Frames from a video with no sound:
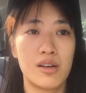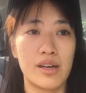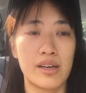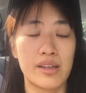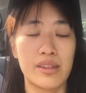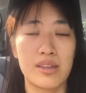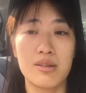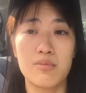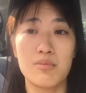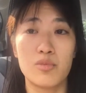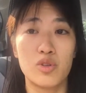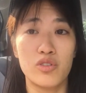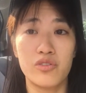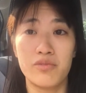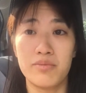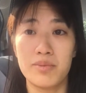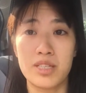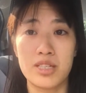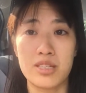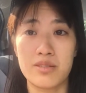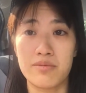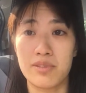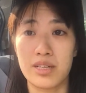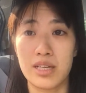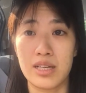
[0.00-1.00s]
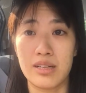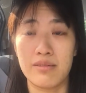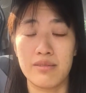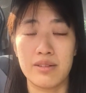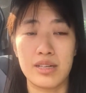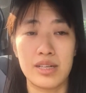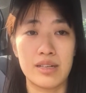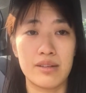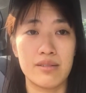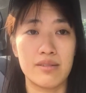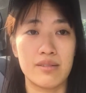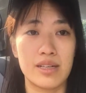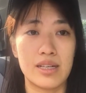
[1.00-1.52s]
think movement's really,
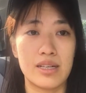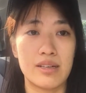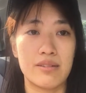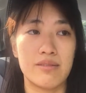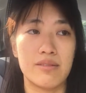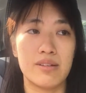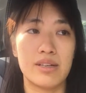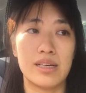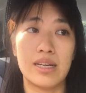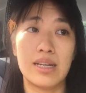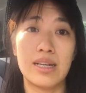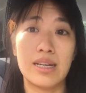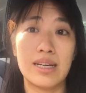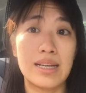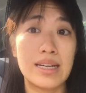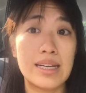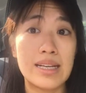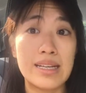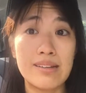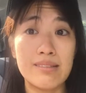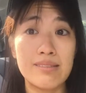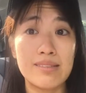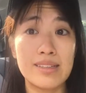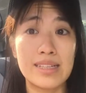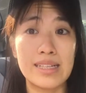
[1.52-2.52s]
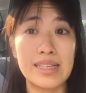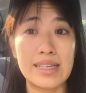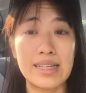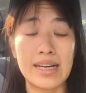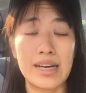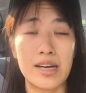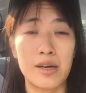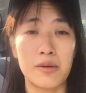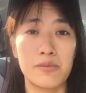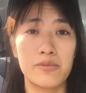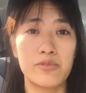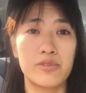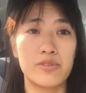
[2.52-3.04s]
really, really, really, really
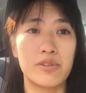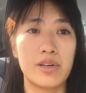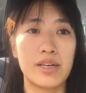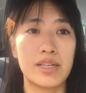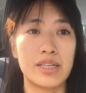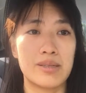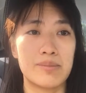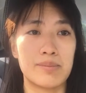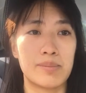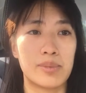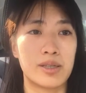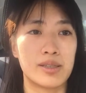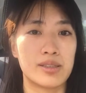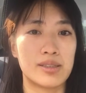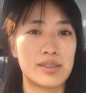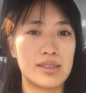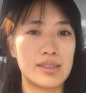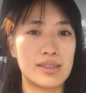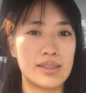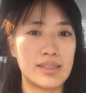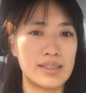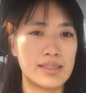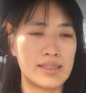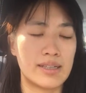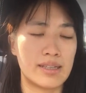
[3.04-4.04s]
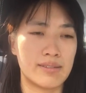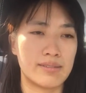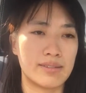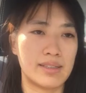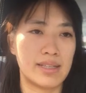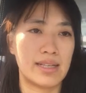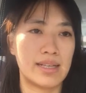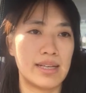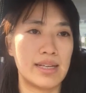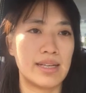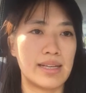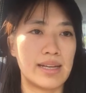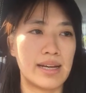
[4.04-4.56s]
helpful and important in our
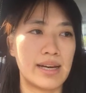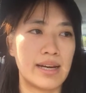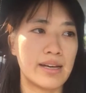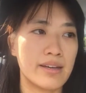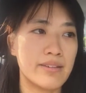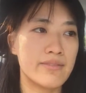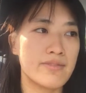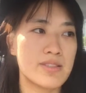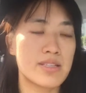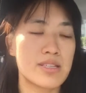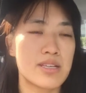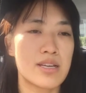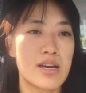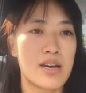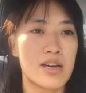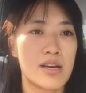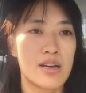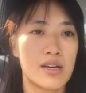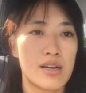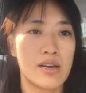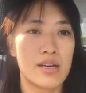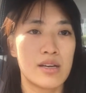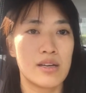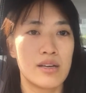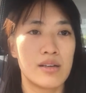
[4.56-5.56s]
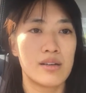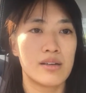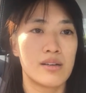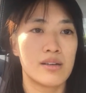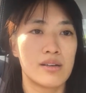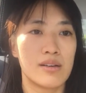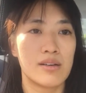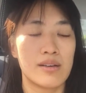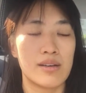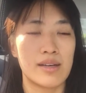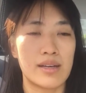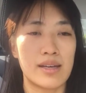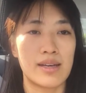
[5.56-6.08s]
daily lives.
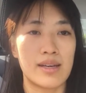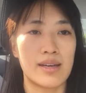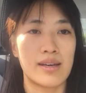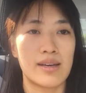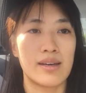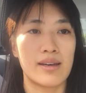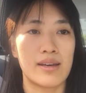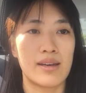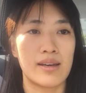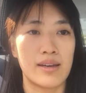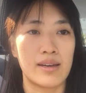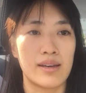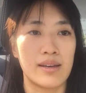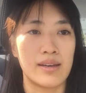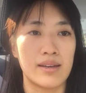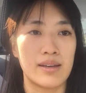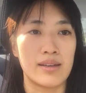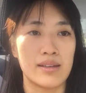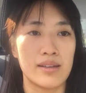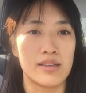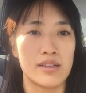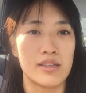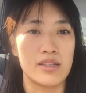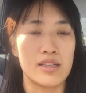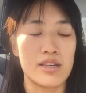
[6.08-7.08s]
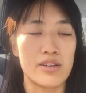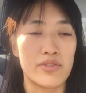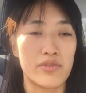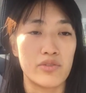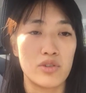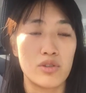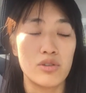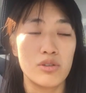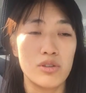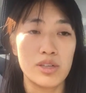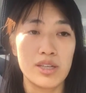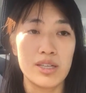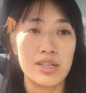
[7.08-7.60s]
And if
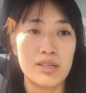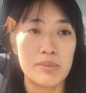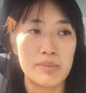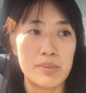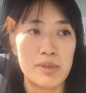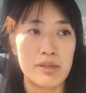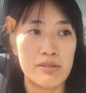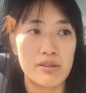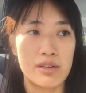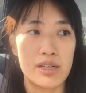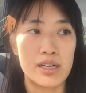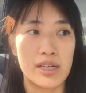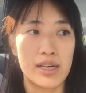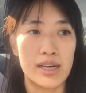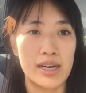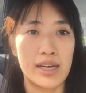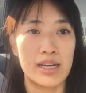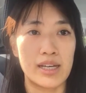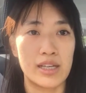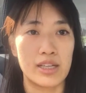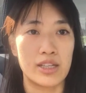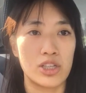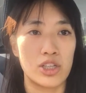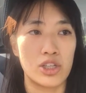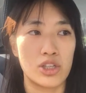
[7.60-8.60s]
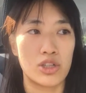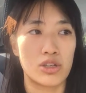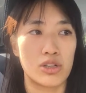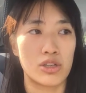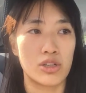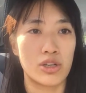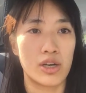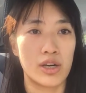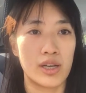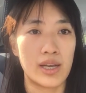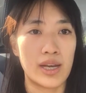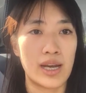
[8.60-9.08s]
you look in the mirror and you're not